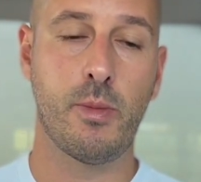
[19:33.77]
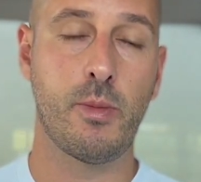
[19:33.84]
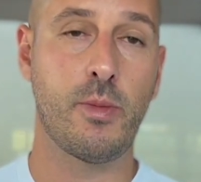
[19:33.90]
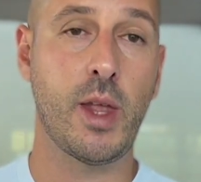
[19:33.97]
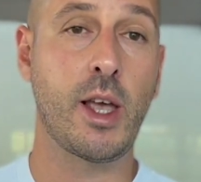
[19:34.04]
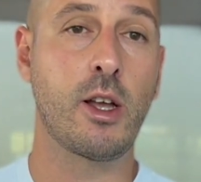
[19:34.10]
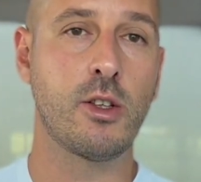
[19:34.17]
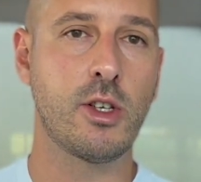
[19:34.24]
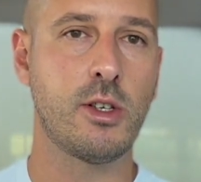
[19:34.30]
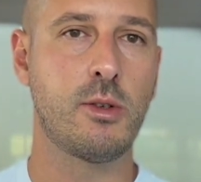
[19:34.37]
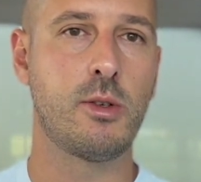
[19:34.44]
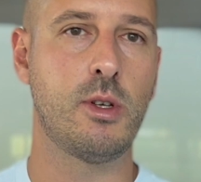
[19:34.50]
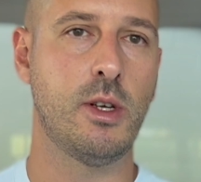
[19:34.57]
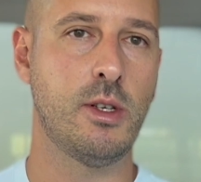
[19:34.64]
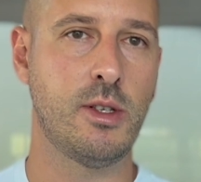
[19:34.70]
they can
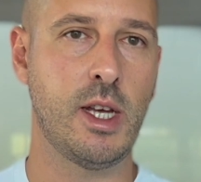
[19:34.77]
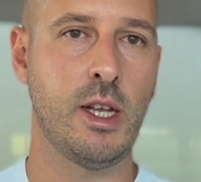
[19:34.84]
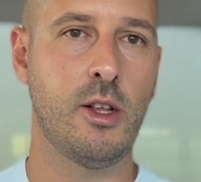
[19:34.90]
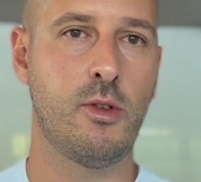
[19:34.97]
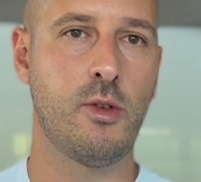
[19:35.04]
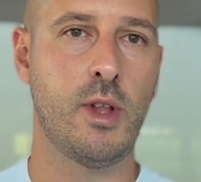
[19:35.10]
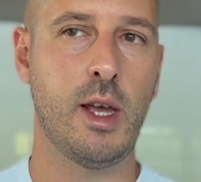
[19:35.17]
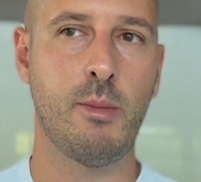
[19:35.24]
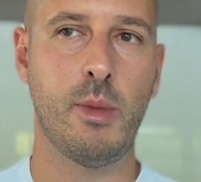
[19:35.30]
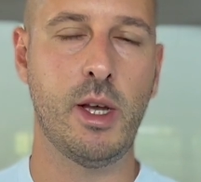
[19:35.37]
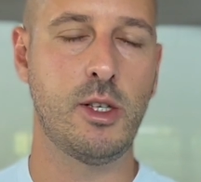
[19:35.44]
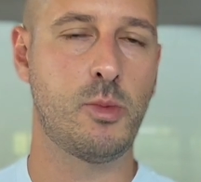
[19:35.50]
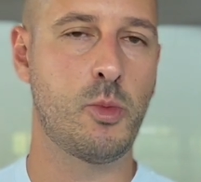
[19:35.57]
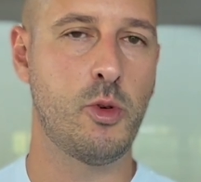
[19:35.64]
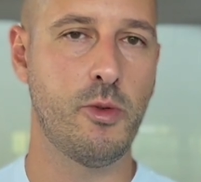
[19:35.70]
just send it to them
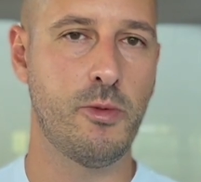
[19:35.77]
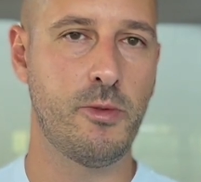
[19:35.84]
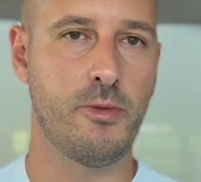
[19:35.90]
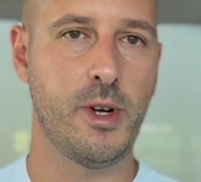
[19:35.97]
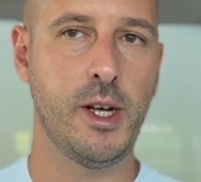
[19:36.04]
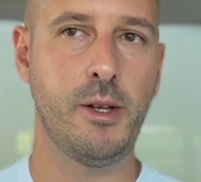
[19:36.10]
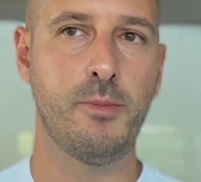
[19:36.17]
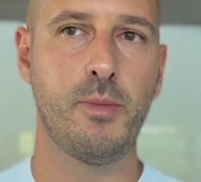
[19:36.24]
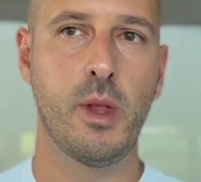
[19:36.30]
as proof, right?